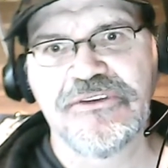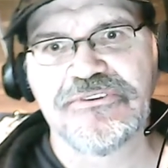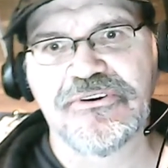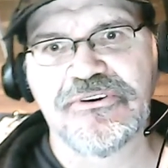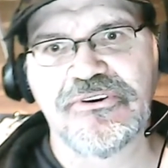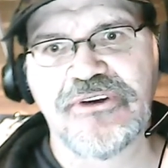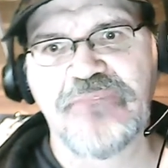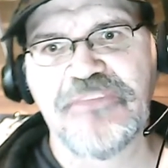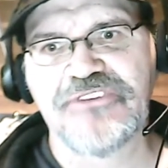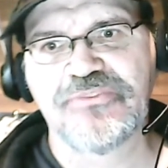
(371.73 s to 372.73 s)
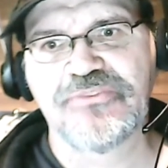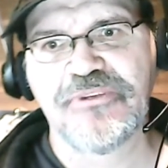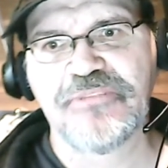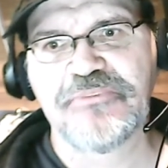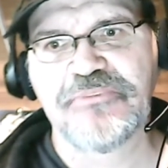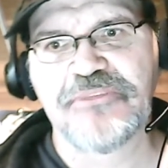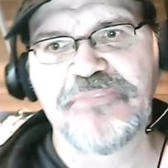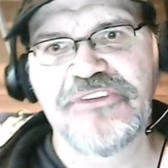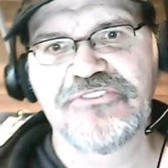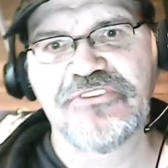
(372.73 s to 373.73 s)
To her, I may as well have been a
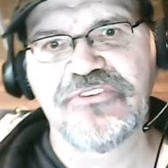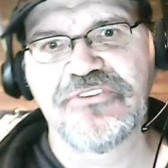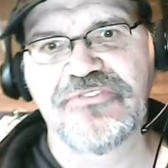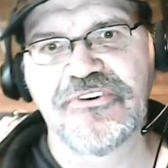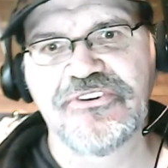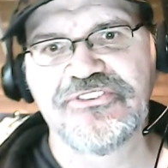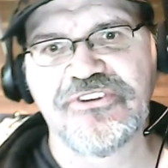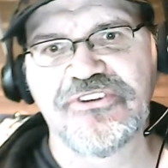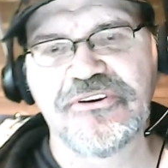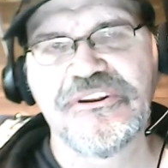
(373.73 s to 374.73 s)
piece of the furniture.